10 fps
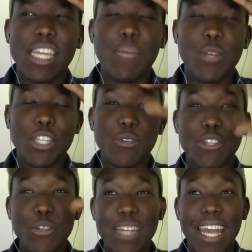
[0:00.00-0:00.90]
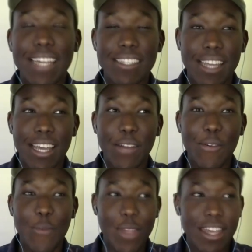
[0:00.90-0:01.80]
when she would do dancing
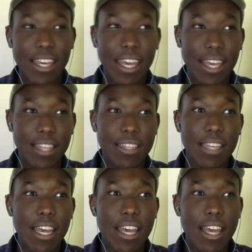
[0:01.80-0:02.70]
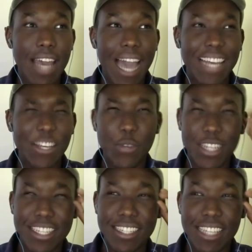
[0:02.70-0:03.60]
with the kids, you
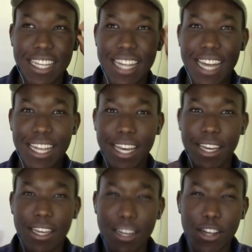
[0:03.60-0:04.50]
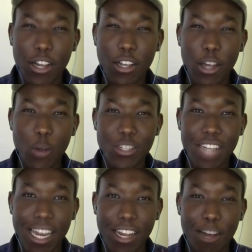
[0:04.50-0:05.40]
could see that like coach
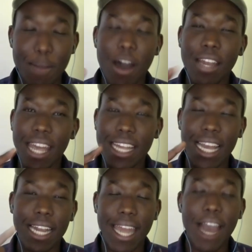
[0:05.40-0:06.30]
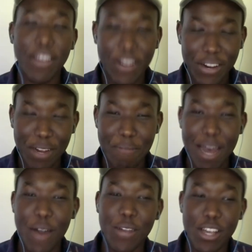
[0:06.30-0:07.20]
kind of come on, and like, now hearing
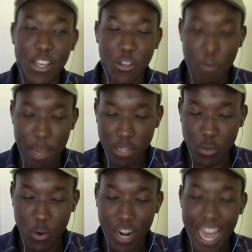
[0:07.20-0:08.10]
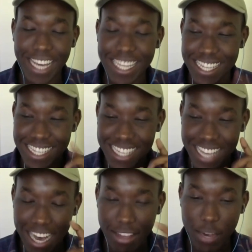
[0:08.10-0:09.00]
about your mentor, I can
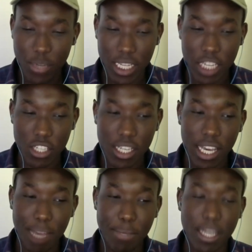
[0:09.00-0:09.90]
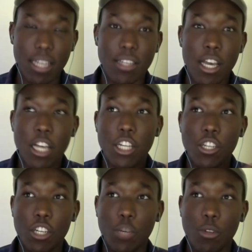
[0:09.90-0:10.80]
see how that relation came, because
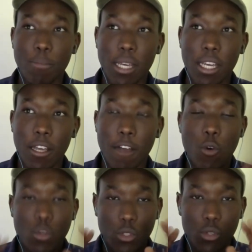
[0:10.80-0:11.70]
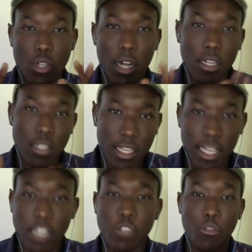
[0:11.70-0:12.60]
she would be, of course, when she was talking to the
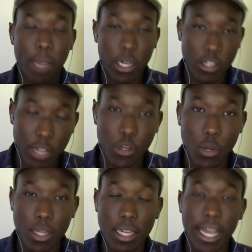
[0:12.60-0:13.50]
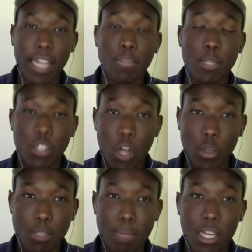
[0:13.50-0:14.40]
kids, she was making sure that they're doing the dance, but she'd
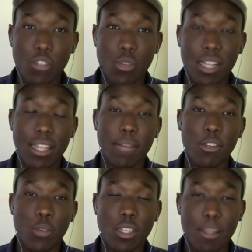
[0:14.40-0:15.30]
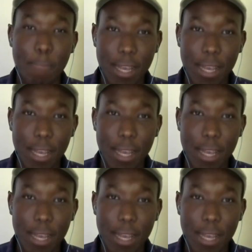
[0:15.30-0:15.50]
always make sure that they do it to the